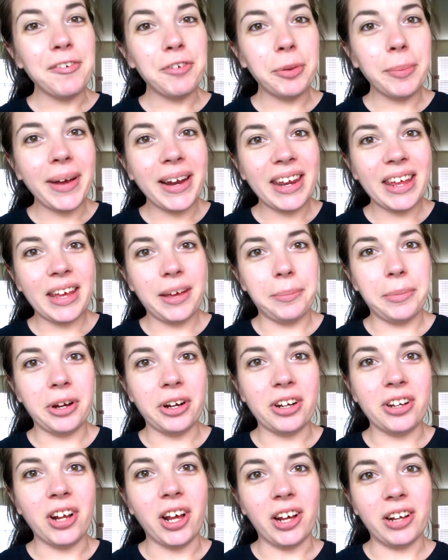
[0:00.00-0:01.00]
everybody, I'm
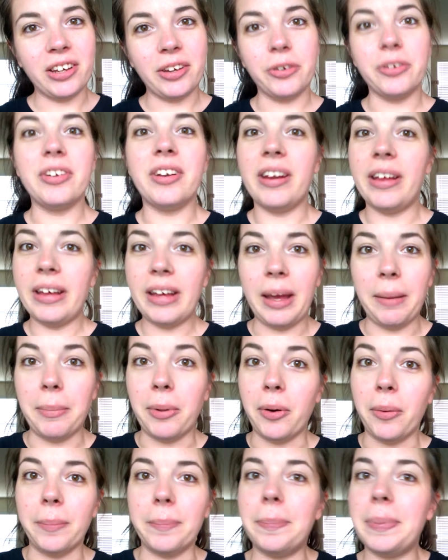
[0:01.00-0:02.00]
here to talk to you today
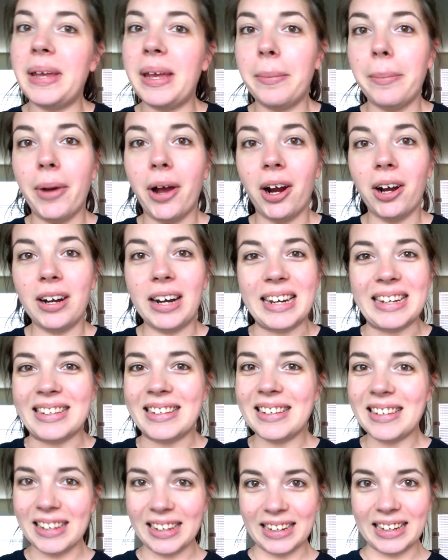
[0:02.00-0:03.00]
about BMR
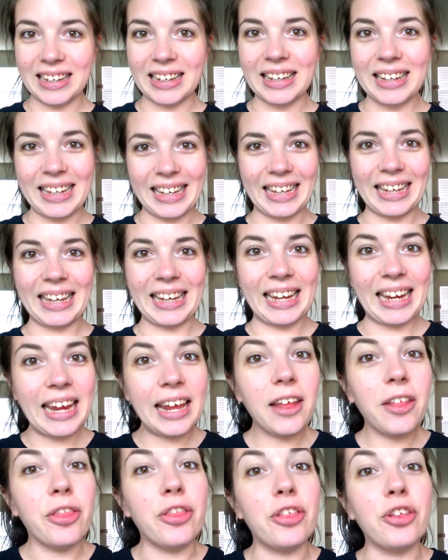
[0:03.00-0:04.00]
and
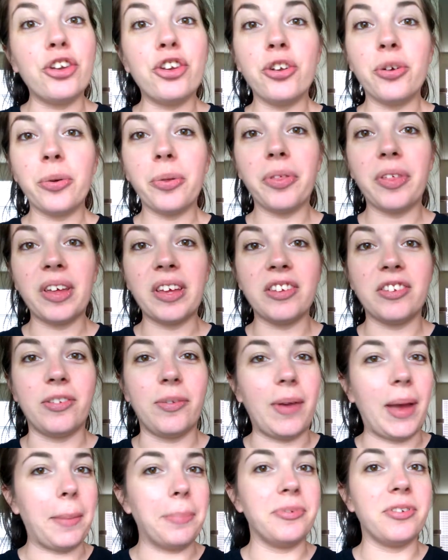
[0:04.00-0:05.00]
TDEE, the two things
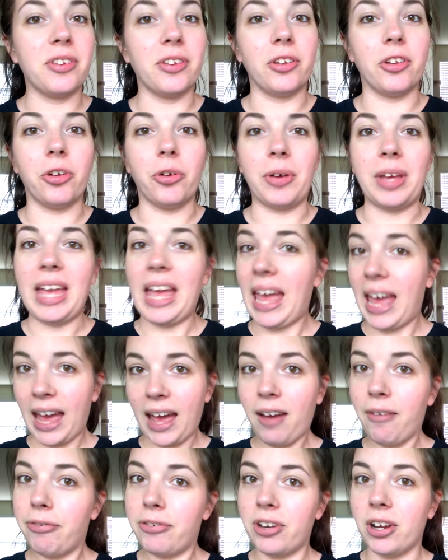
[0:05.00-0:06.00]
you absolutely
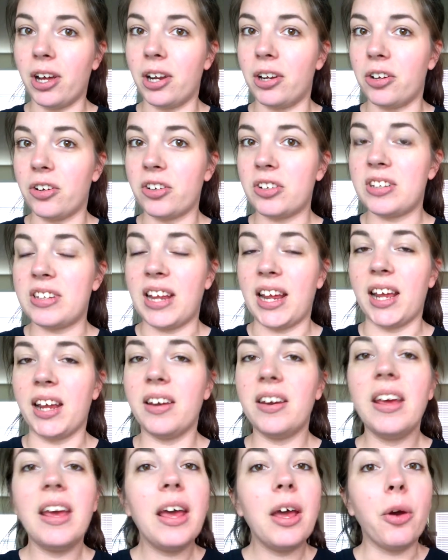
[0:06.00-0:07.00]
have to understand